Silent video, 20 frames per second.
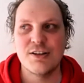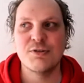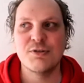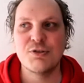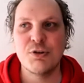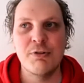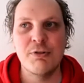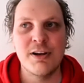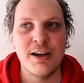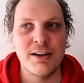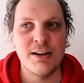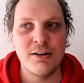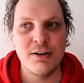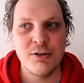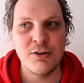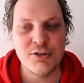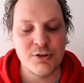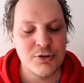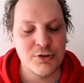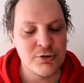So we can
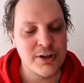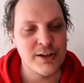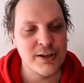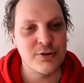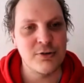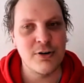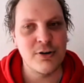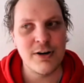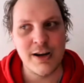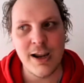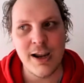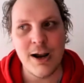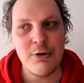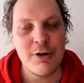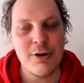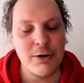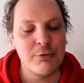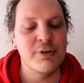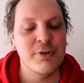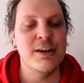also look into, okay, how
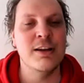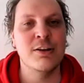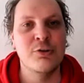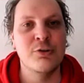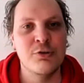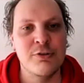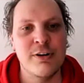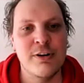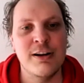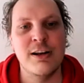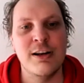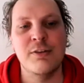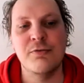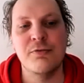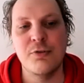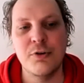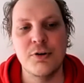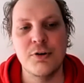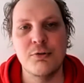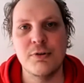can we integrate that
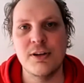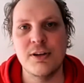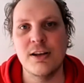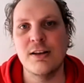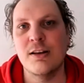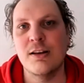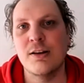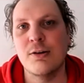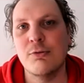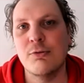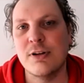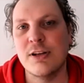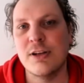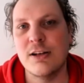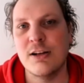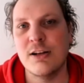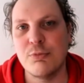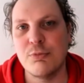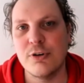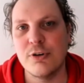further within
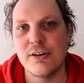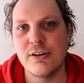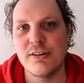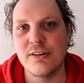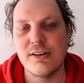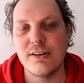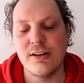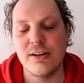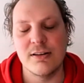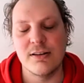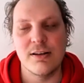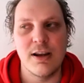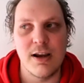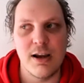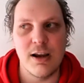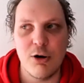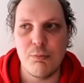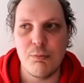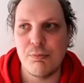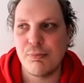our product and
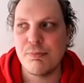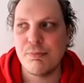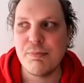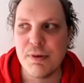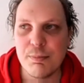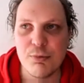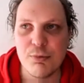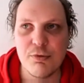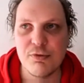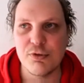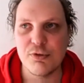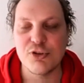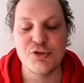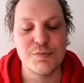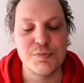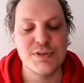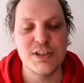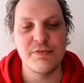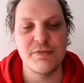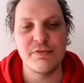help people for
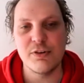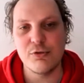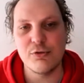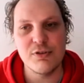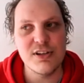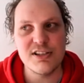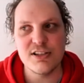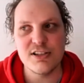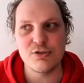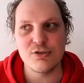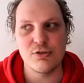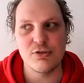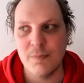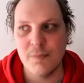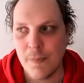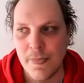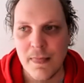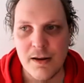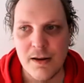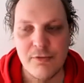specific reasons or
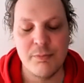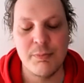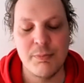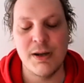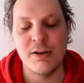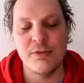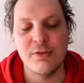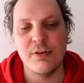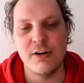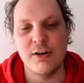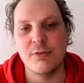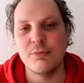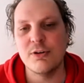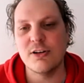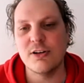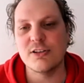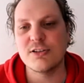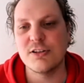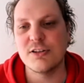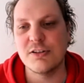make it very
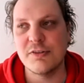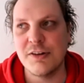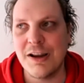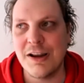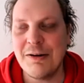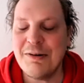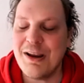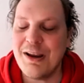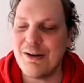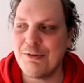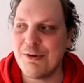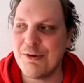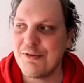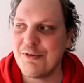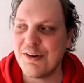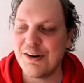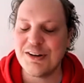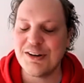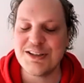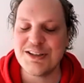broad. So we're
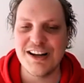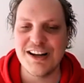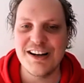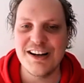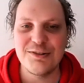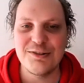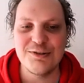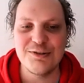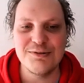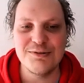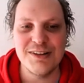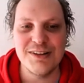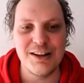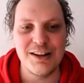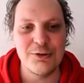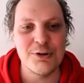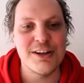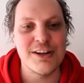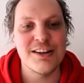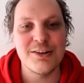very excited to
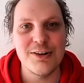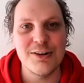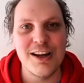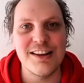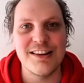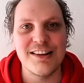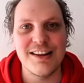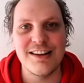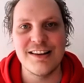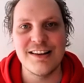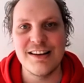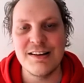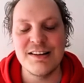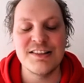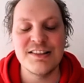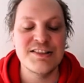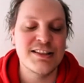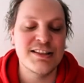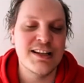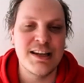look into that and
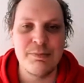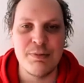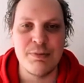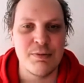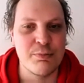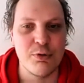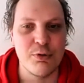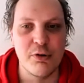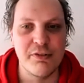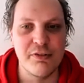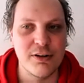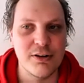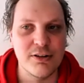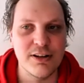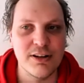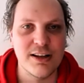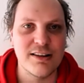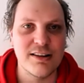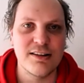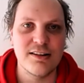keep improving on
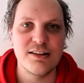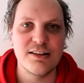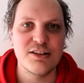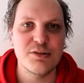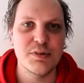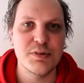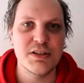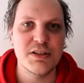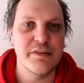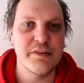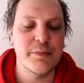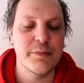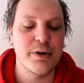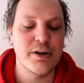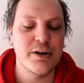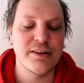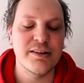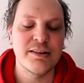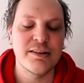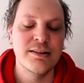that specific
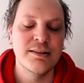part.